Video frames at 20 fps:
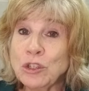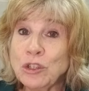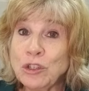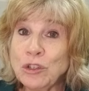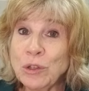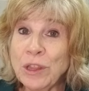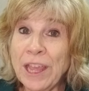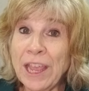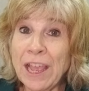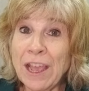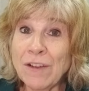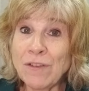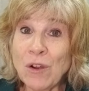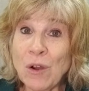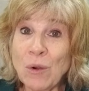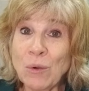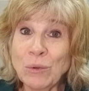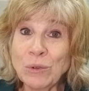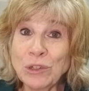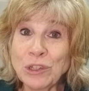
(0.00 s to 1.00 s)
Do they have
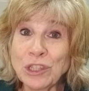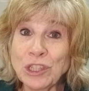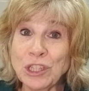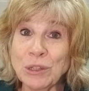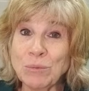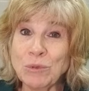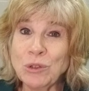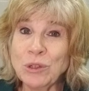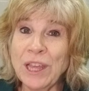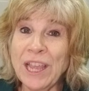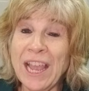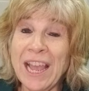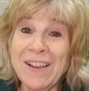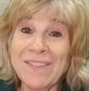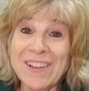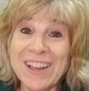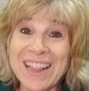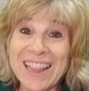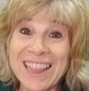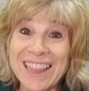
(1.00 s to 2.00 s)
ownership? Do they
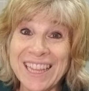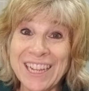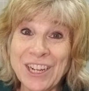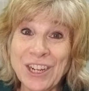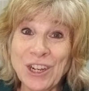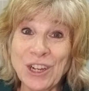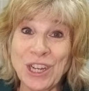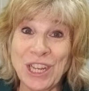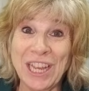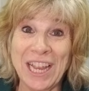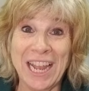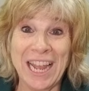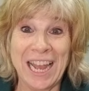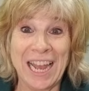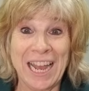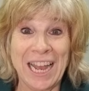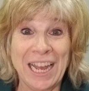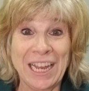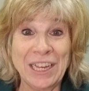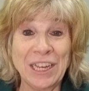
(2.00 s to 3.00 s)
have clarity
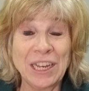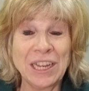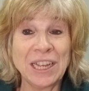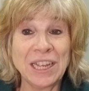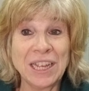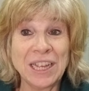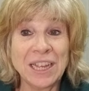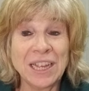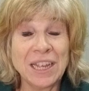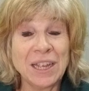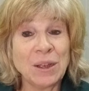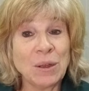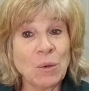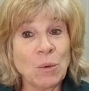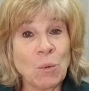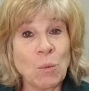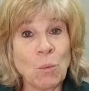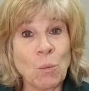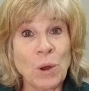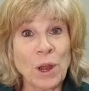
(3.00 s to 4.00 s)
on
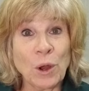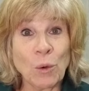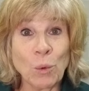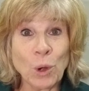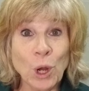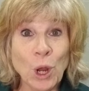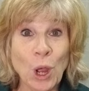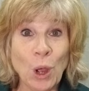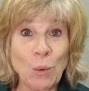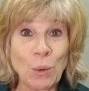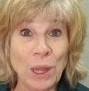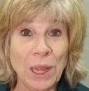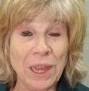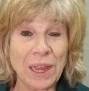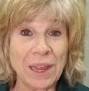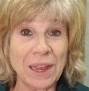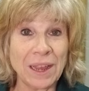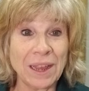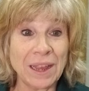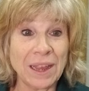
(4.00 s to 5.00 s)
where we're
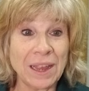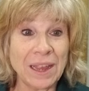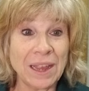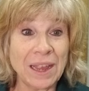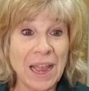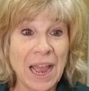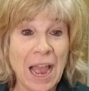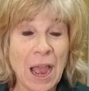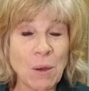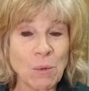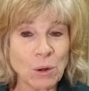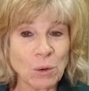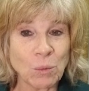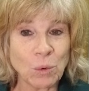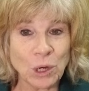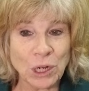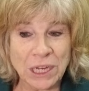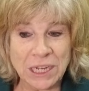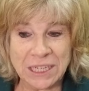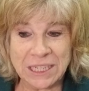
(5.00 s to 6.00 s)
going, how we're
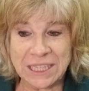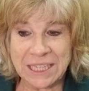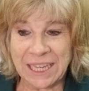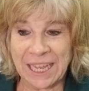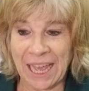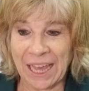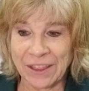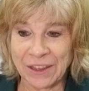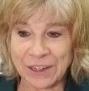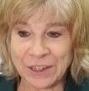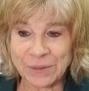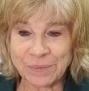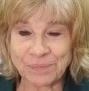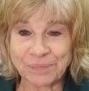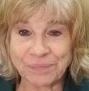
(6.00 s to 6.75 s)
working together?